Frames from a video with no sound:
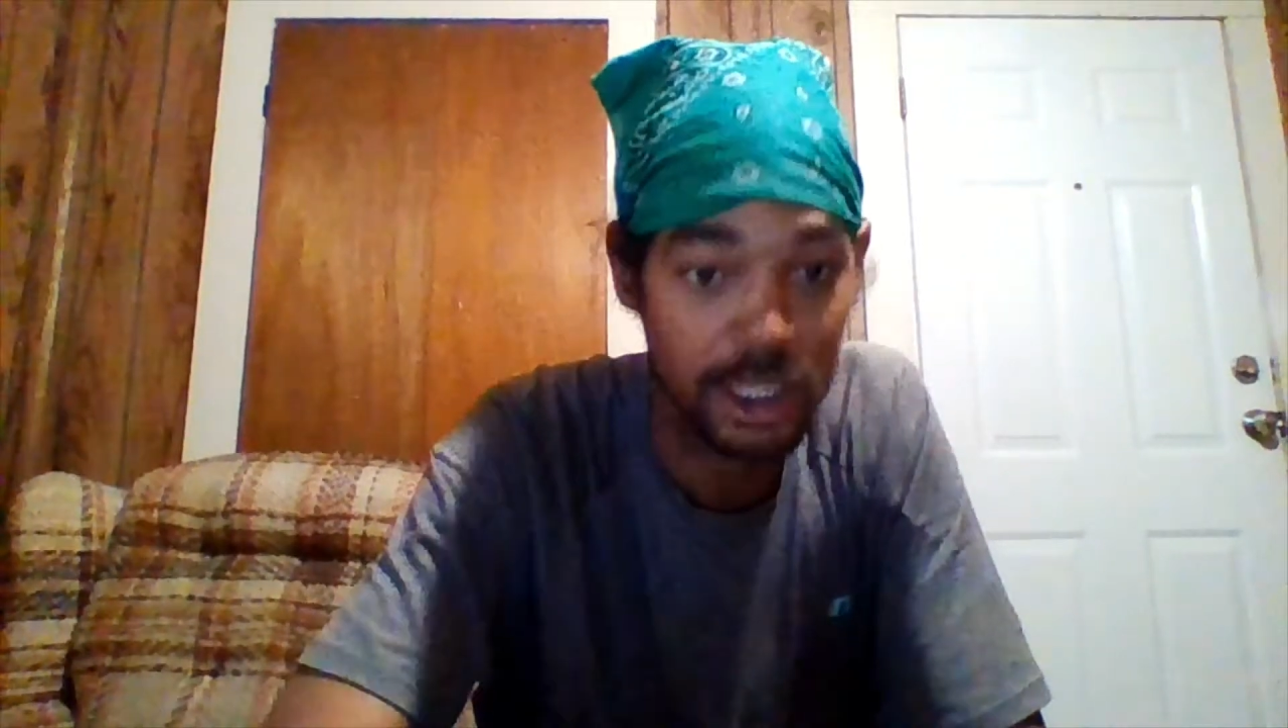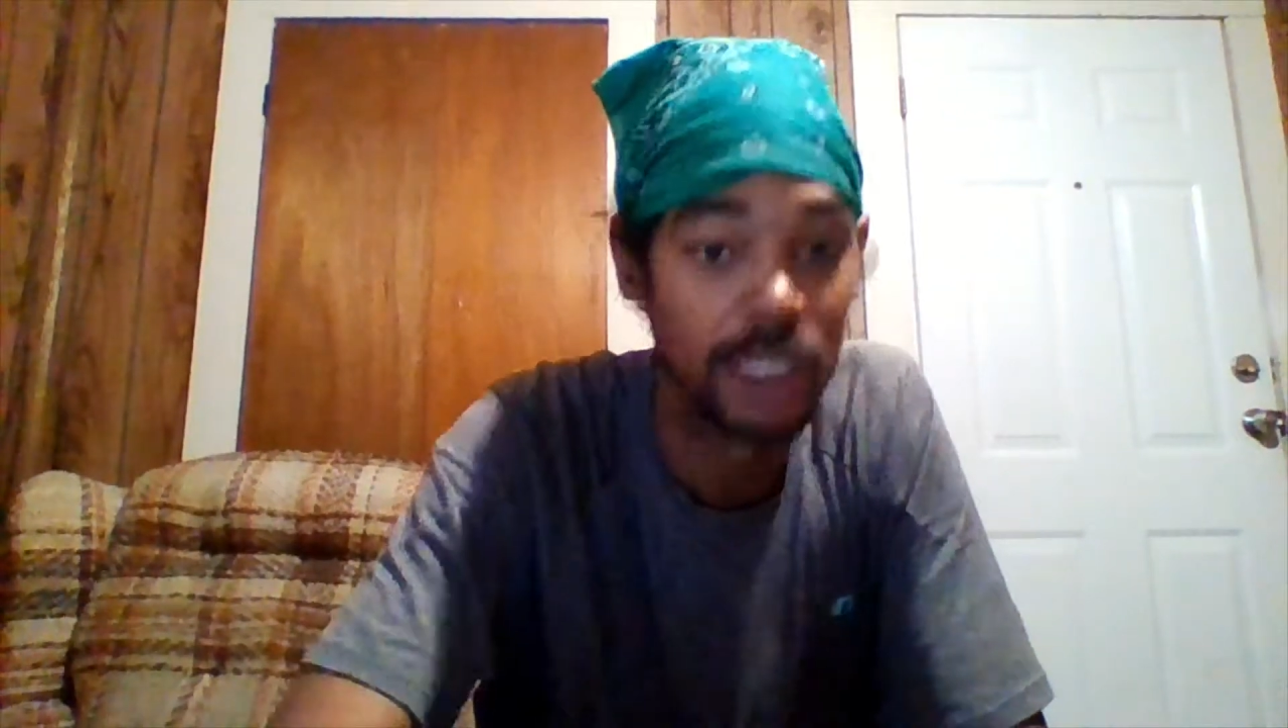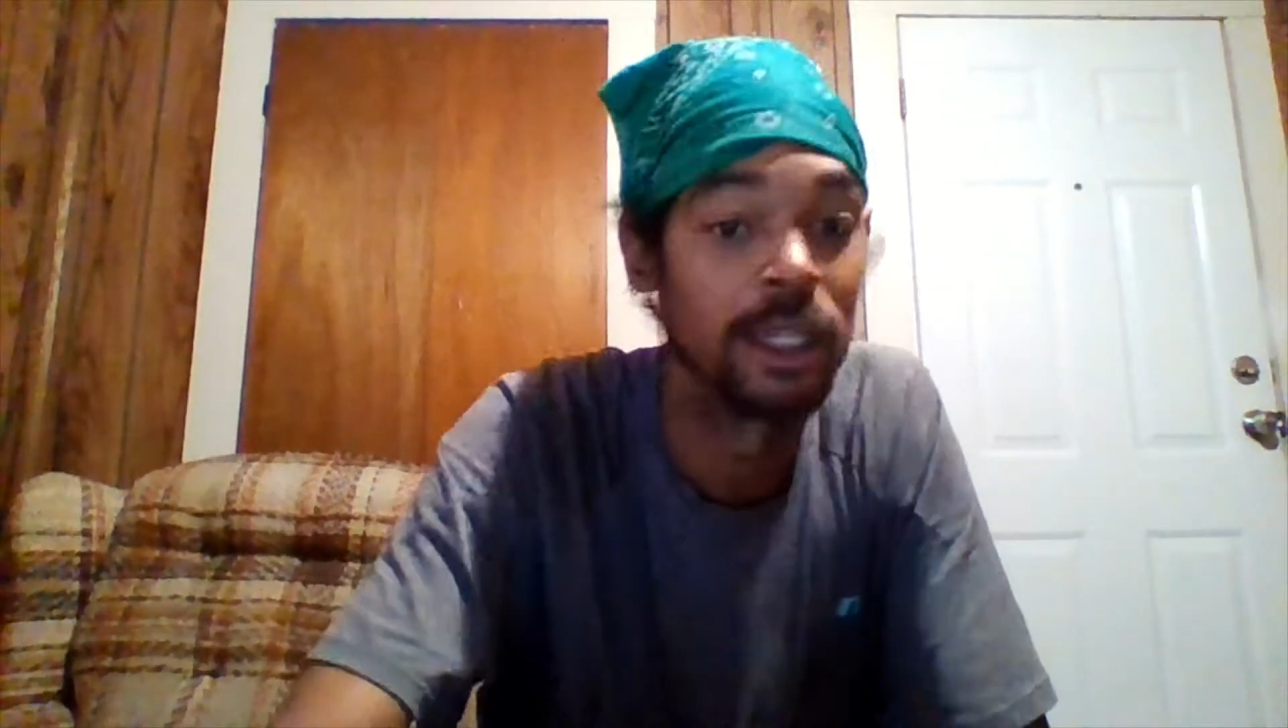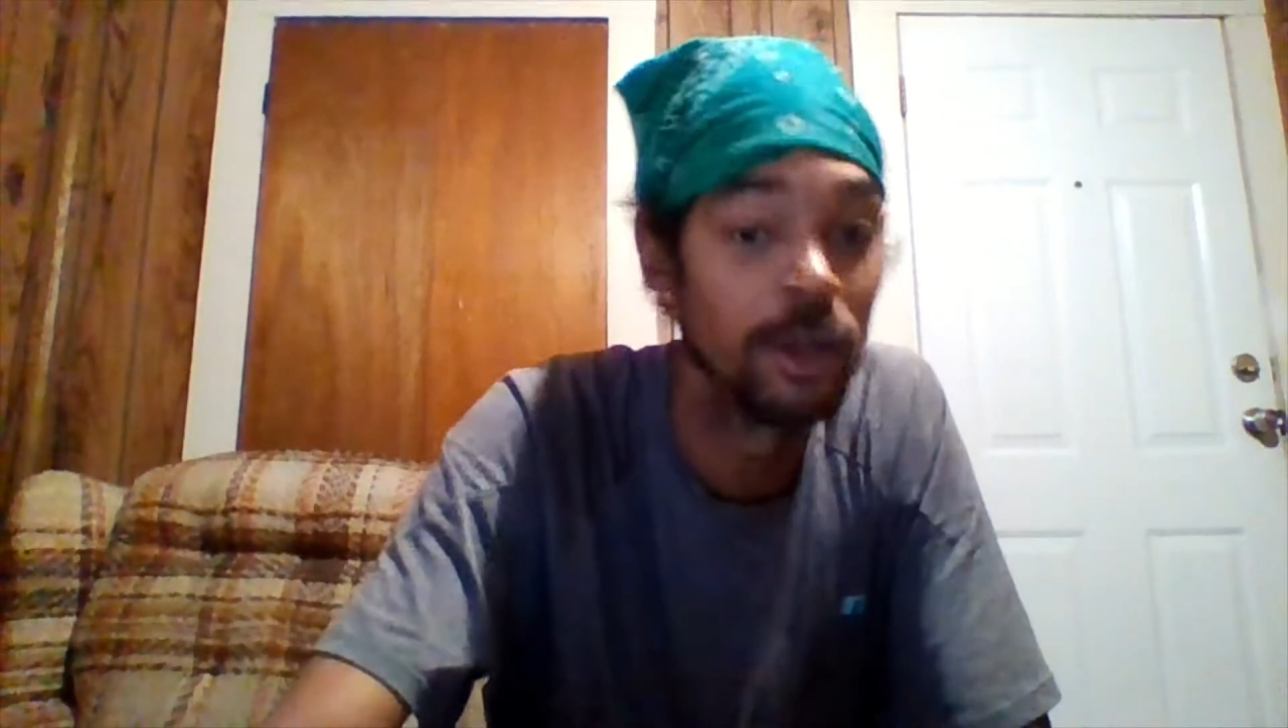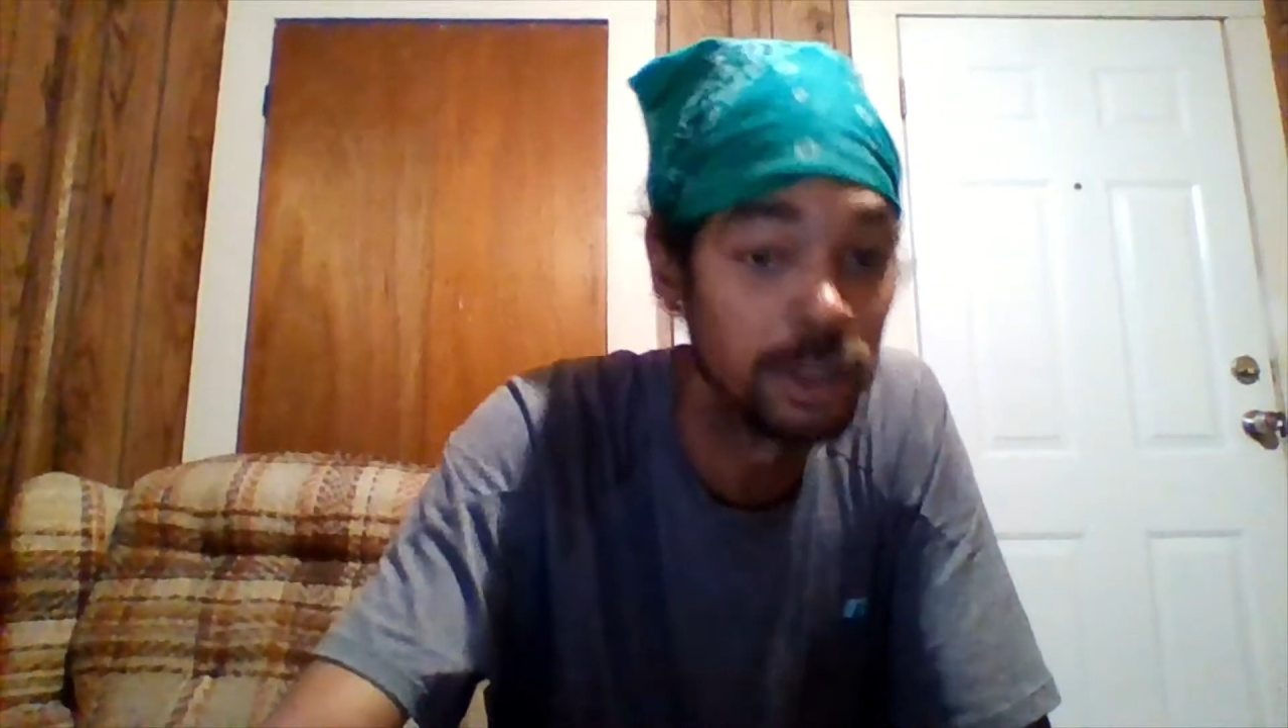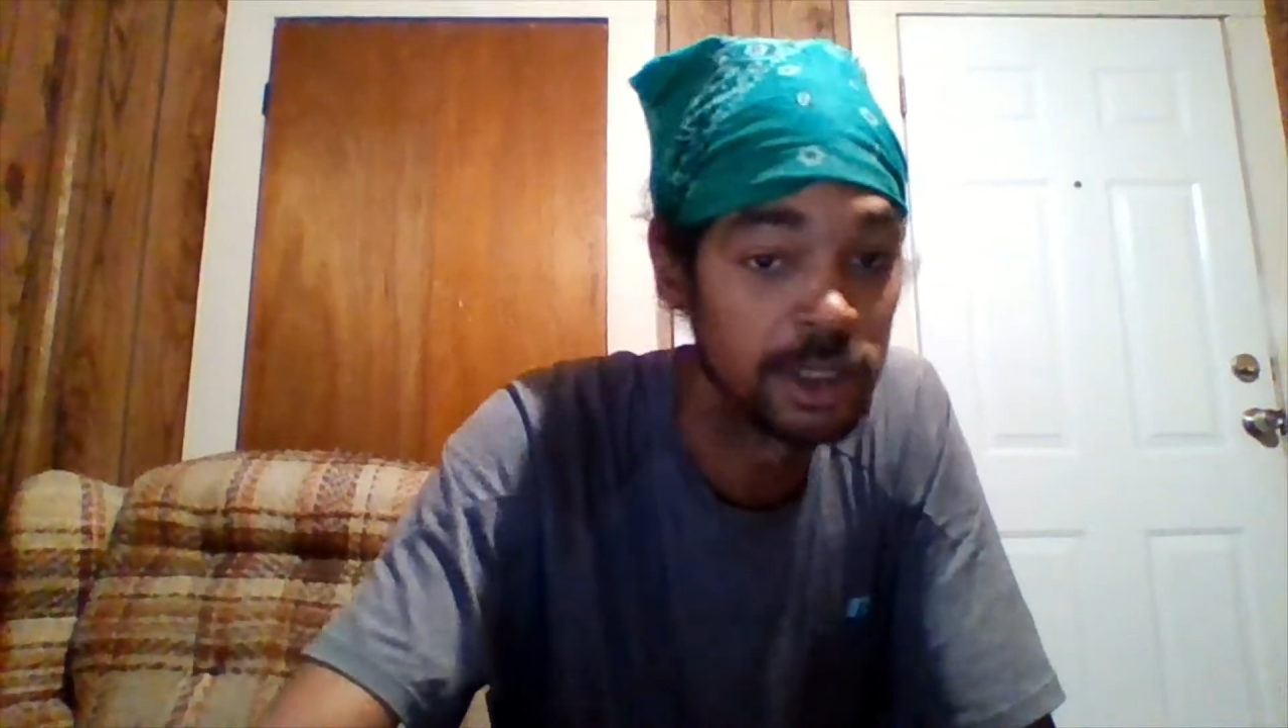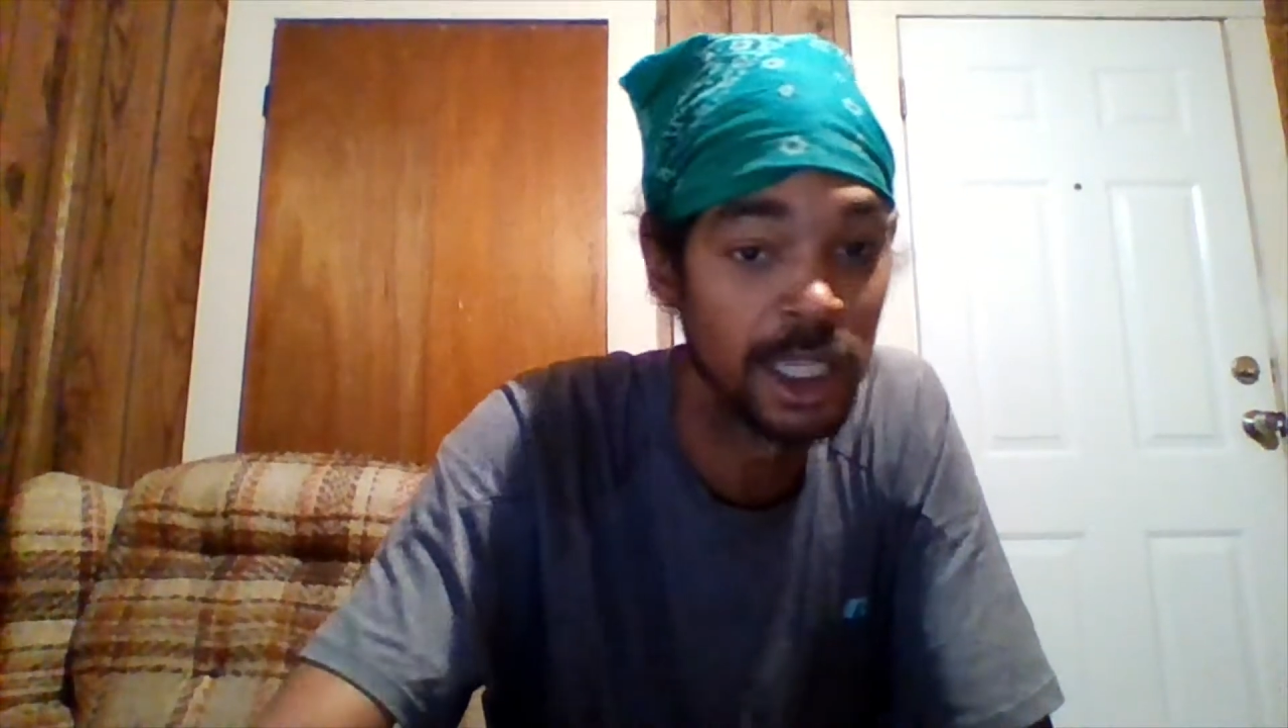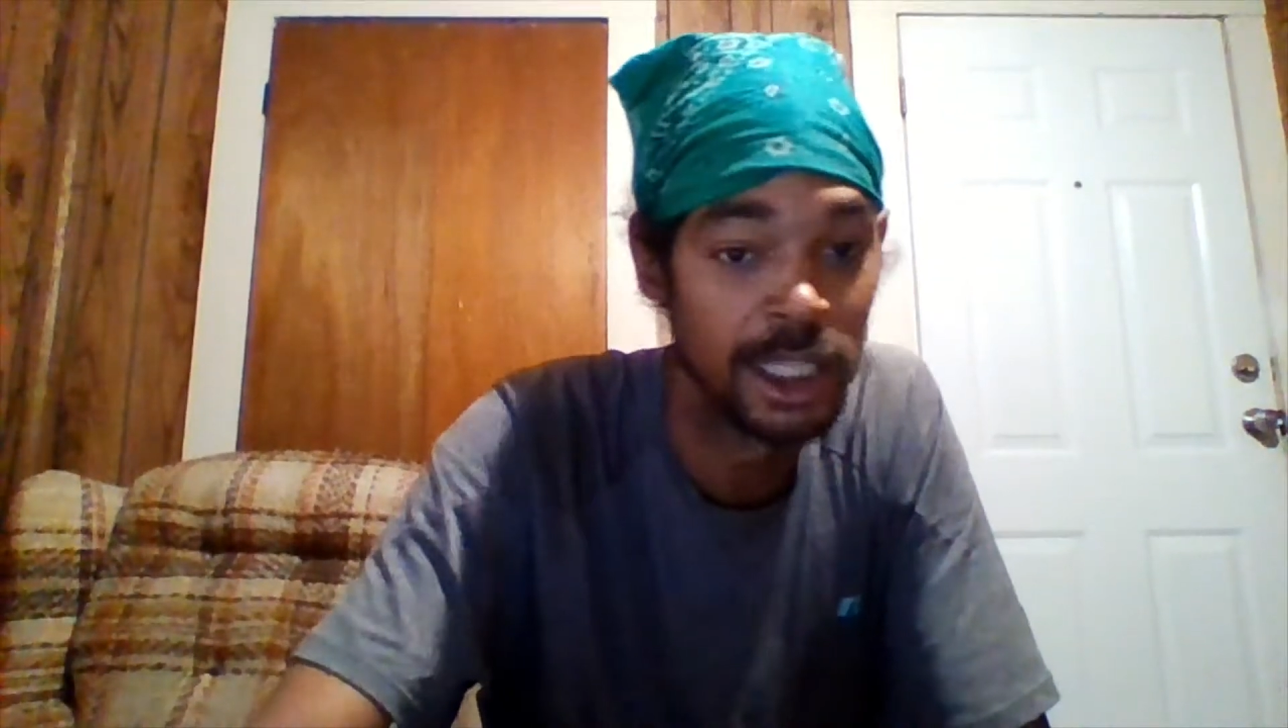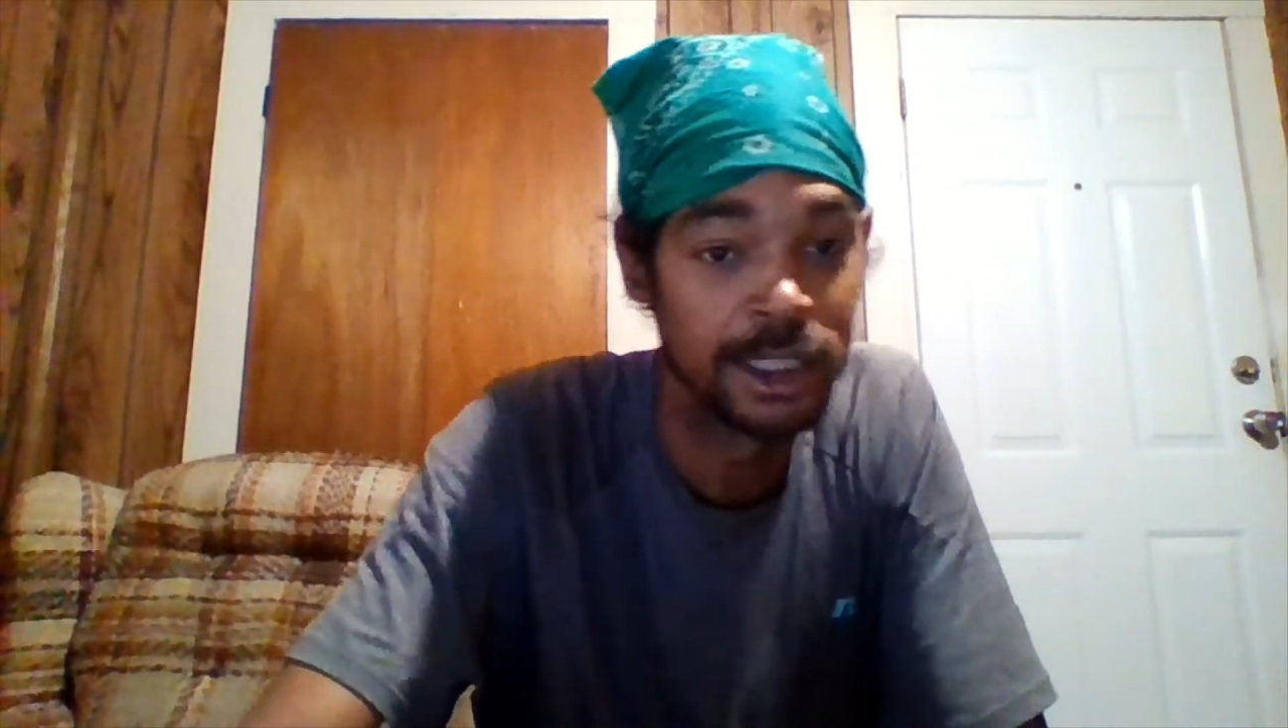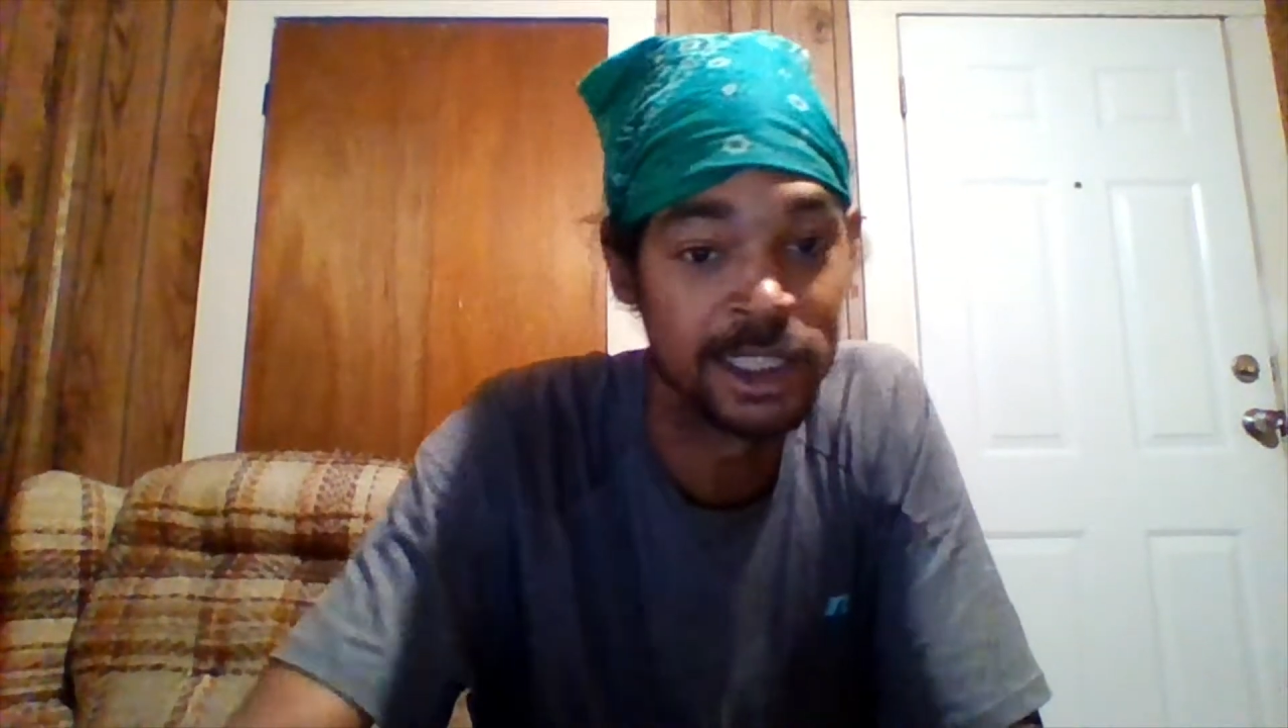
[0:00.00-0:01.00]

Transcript: none of those things,